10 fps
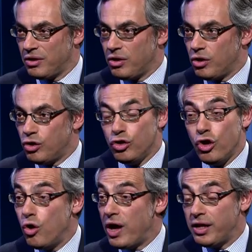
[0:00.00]
or whether you got to
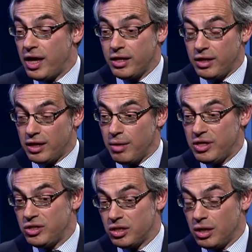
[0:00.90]
no, get No, and, and, and let
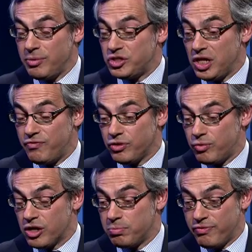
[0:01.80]
me let me state for the
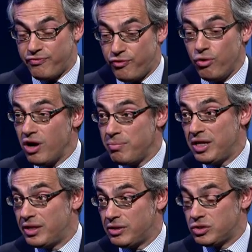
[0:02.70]
record, before I
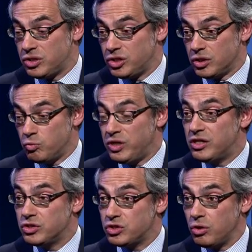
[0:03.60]
made that decision, we
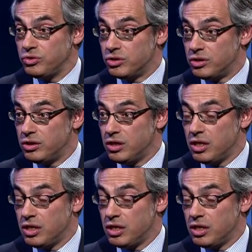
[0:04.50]
consulted